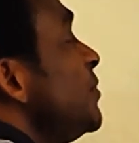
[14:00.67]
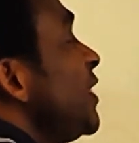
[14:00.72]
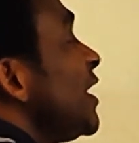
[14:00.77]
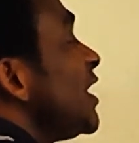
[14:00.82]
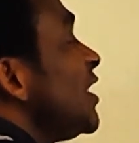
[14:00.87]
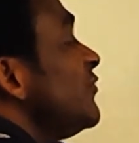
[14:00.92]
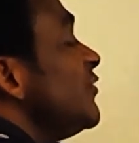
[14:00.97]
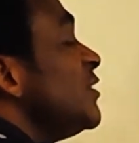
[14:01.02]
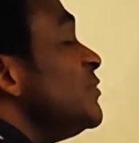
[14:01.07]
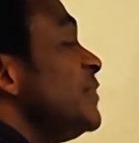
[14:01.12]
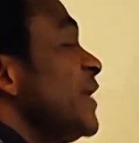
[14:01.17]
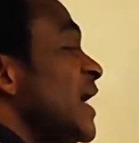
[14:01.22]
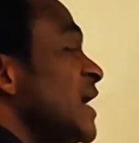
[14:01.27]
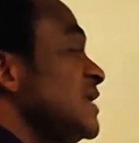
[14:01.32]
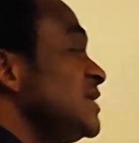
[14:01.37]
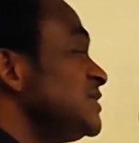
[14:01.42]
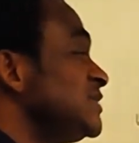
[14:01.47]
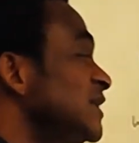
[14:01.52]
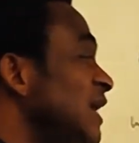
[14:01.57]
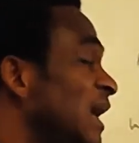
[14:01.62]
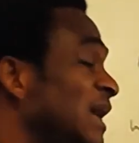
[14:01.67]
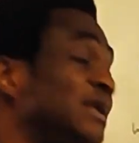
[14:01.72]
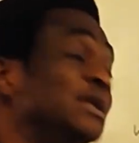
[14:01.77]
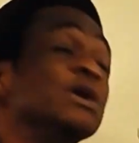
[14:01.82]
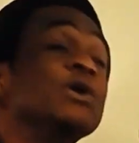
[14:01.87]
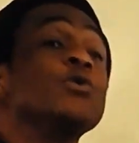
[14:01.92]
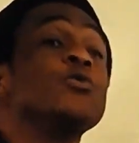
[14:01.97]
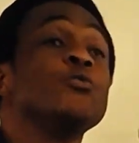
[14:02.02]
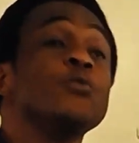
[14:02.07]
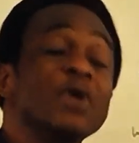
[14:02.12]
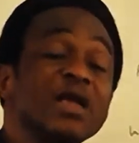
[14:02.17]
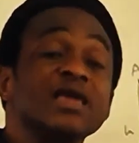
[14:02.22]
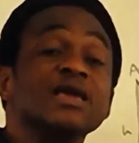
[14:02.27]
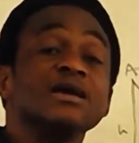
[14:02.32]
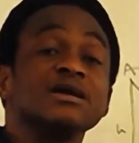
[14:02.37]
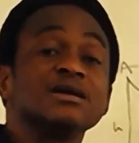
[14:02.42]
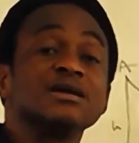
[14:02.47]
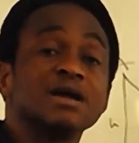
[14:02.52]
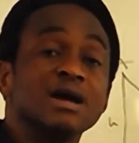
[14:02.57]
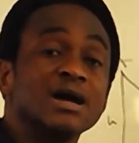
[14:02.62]
be given by the side. We
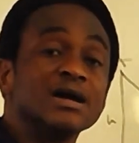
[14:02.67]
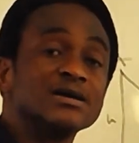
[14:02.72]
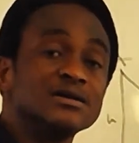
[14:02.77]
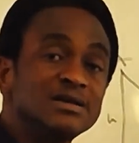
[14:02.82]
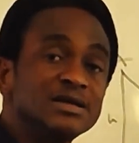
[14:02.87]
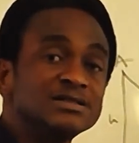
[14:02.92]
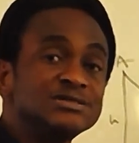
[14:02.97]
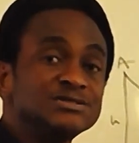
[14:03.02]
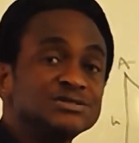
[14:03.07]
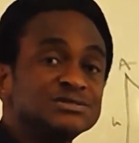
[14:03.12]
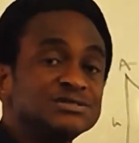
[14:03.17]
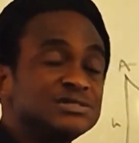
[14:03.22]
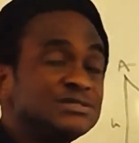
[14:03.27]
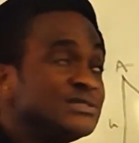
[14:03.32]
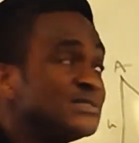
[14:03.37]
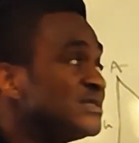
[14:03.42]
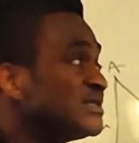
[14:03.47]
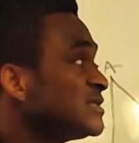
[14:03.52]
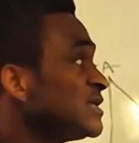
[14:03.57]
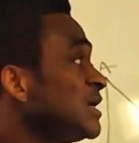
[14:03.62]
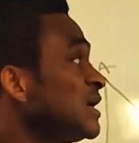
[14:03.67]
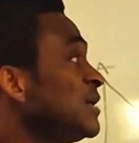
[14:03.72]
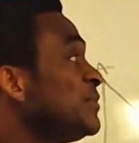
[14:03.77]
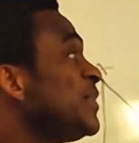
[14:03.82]
can calculate using this.